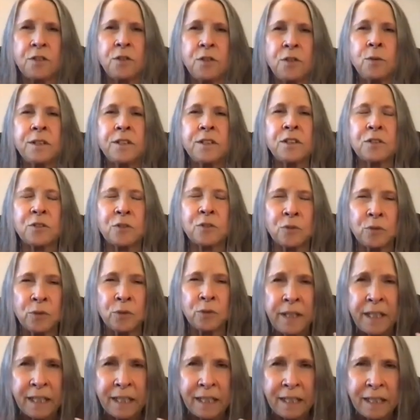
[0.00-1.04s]
to a
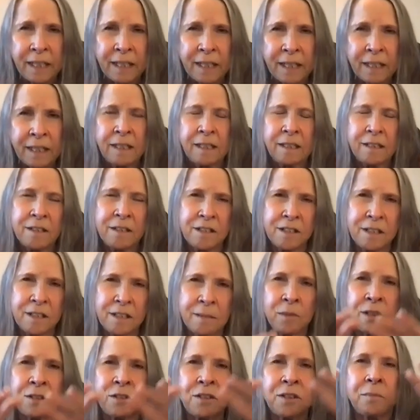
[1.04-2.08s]
degree
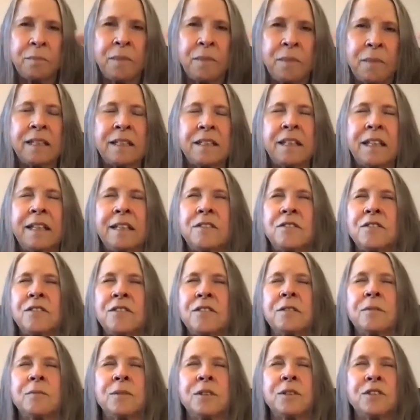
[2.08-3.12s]
similar to
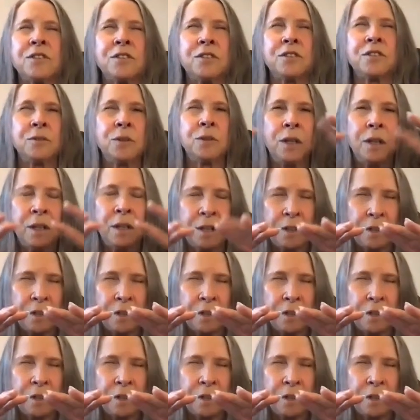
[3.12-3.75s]
meditation in which you